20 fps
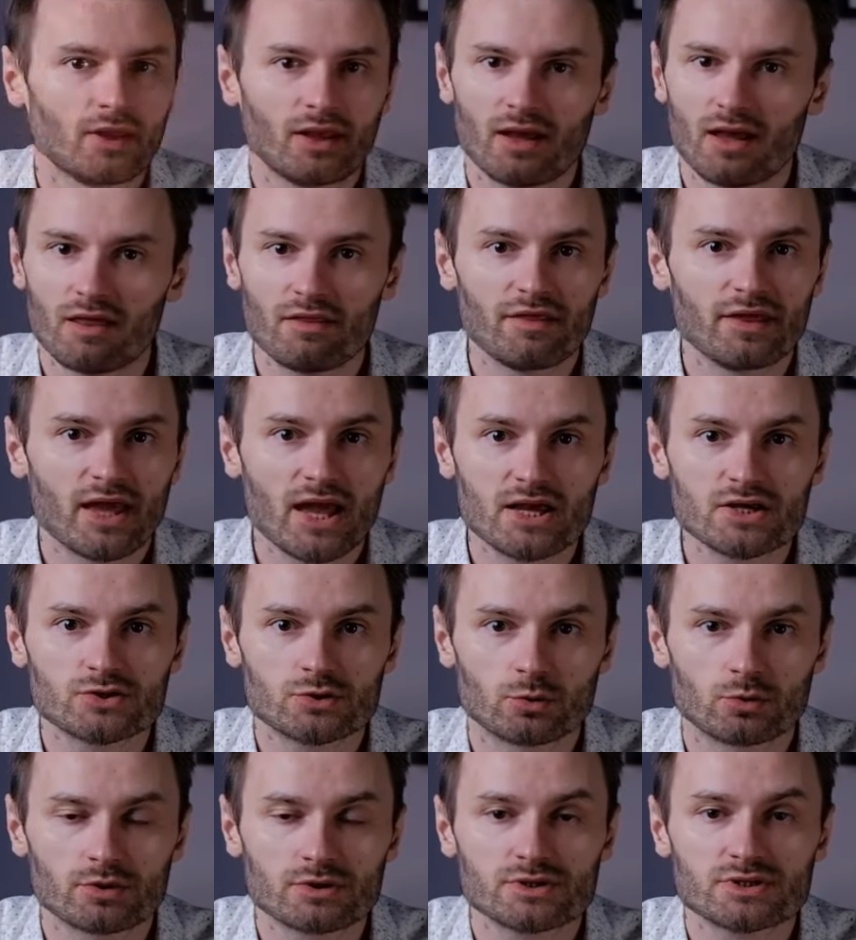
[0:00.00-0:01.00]
and the
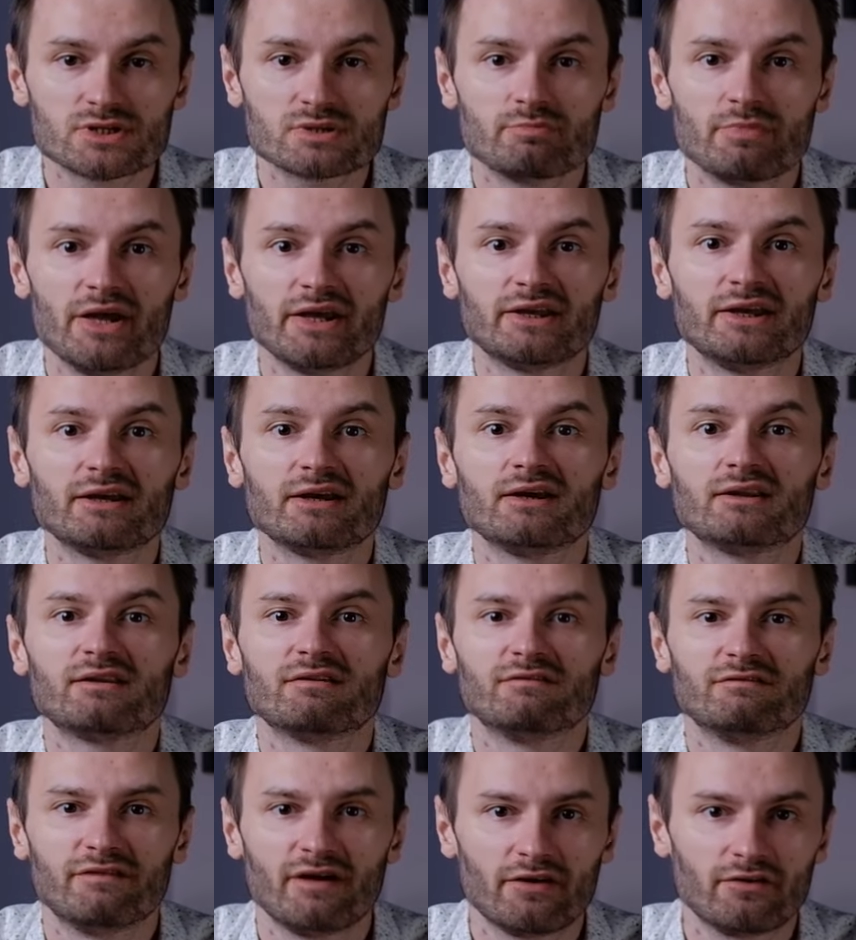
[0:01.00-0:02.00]
Azores, making it a
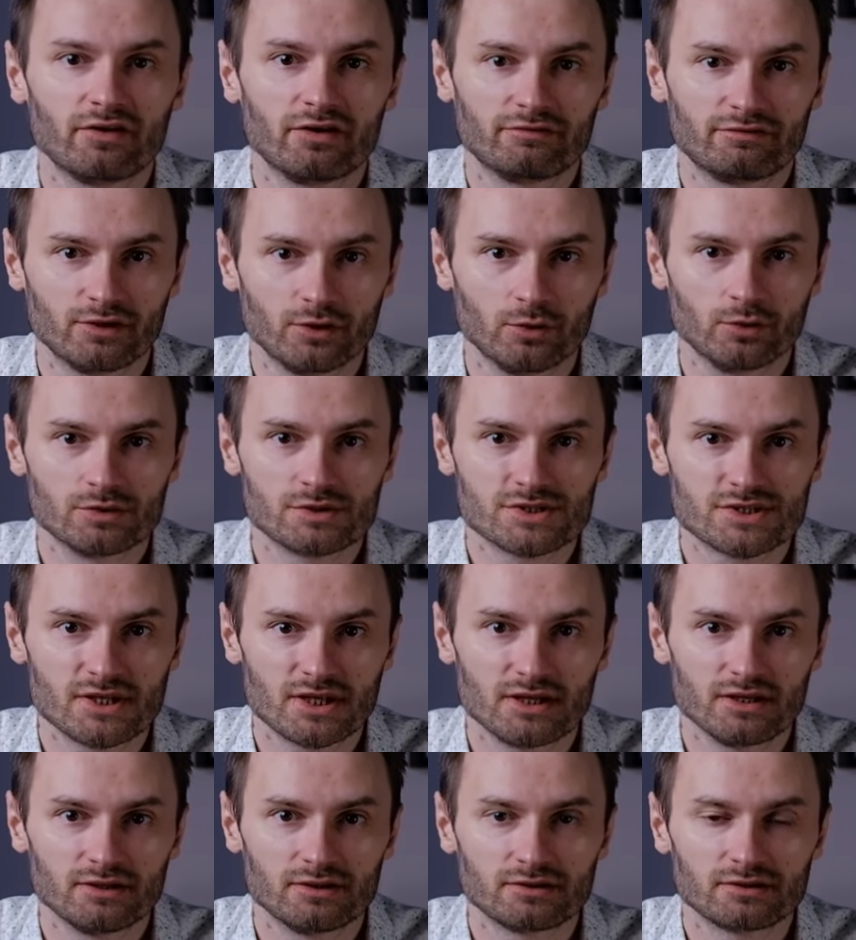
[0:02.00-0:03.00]
very affluent
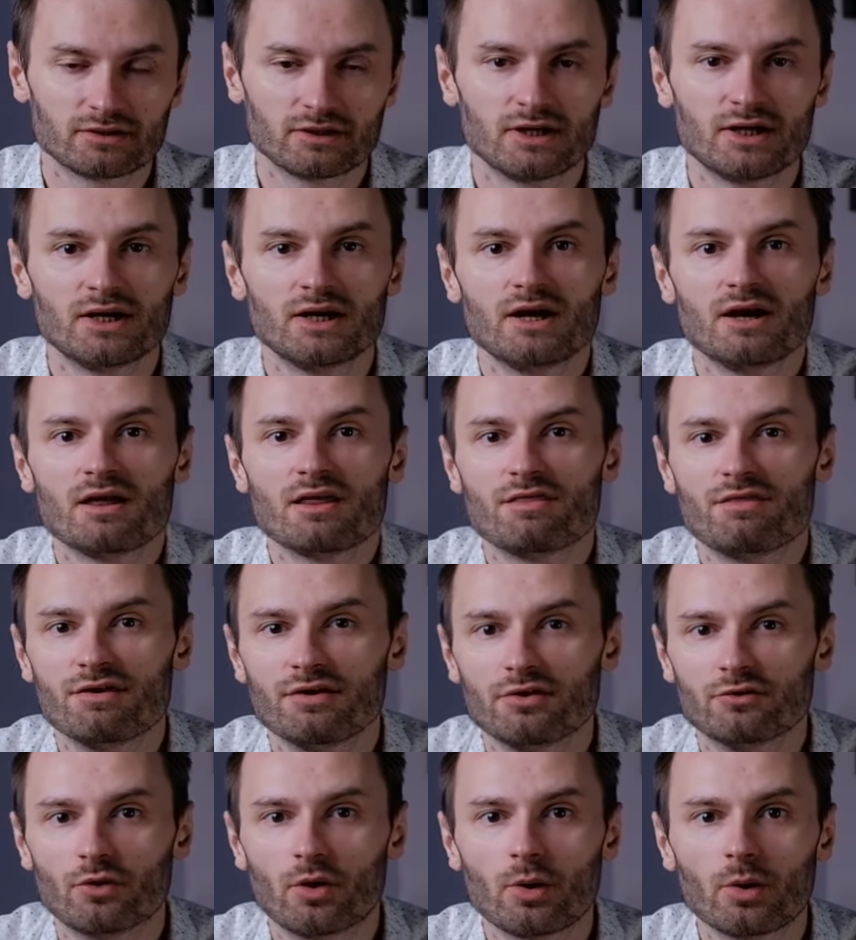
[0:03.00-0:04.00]
state.
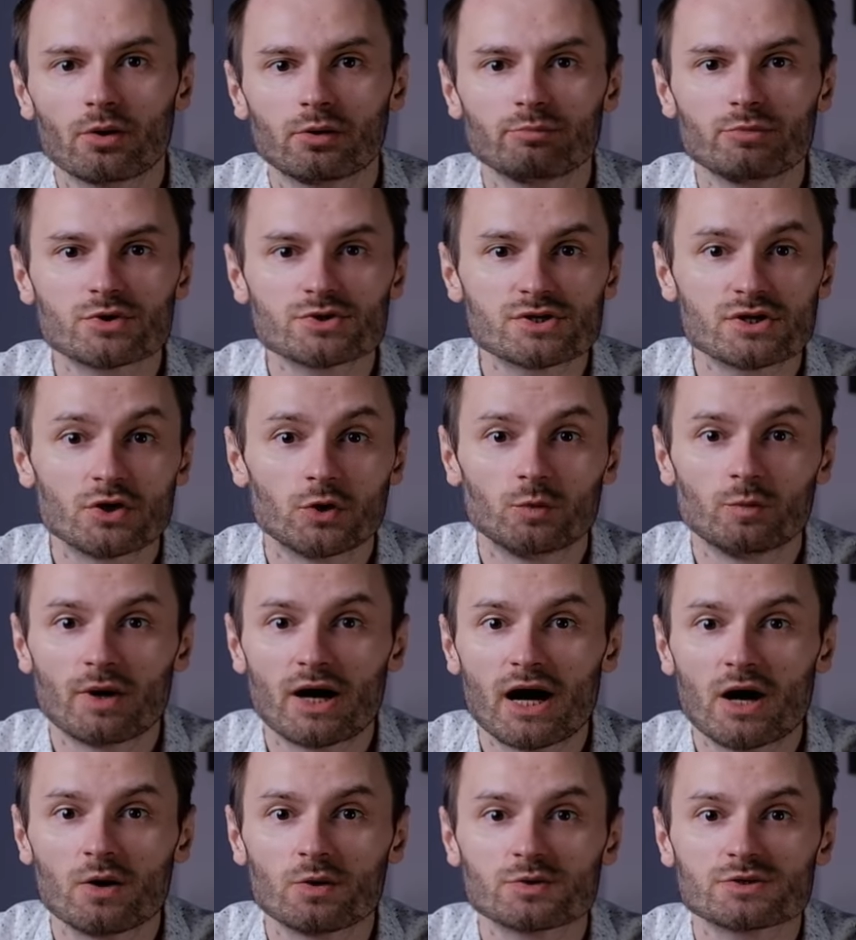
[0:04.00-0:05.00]
The Royal Museum
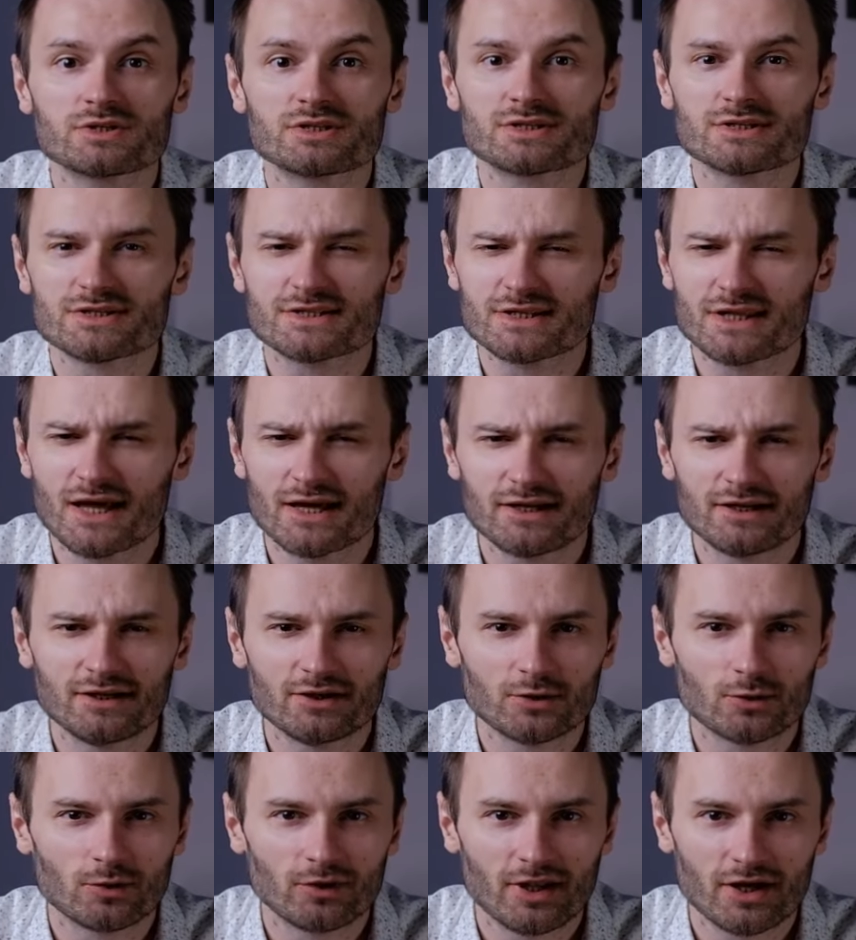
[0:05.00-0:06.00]
housed stunning
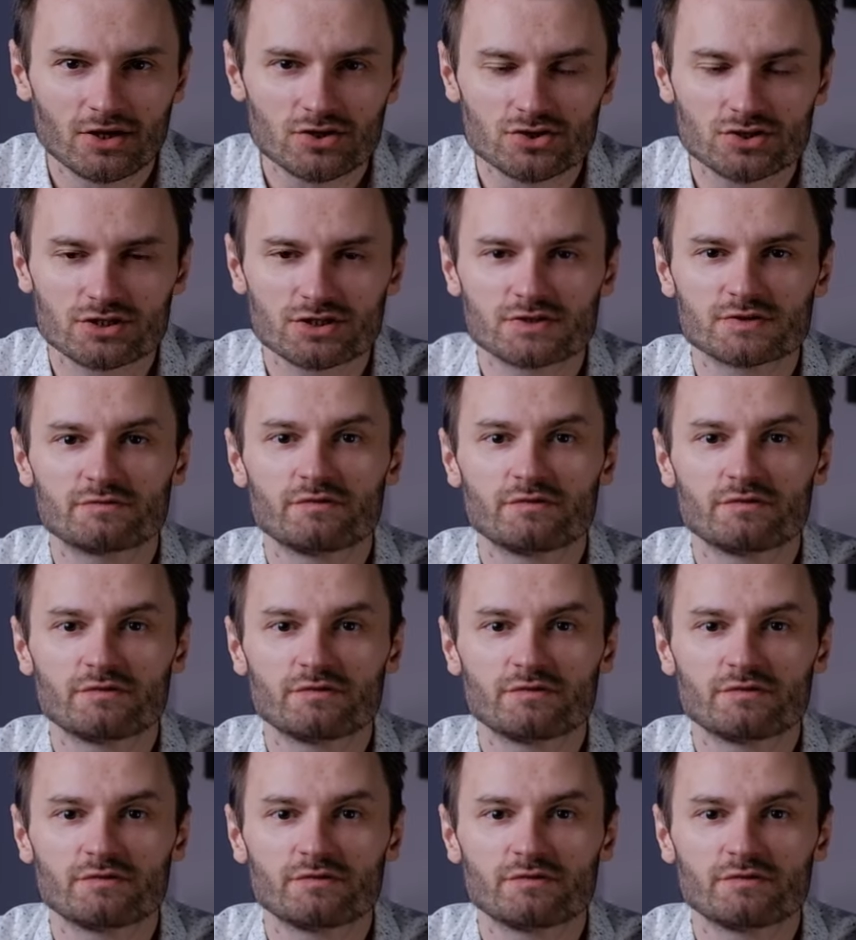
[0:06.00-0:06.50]
collections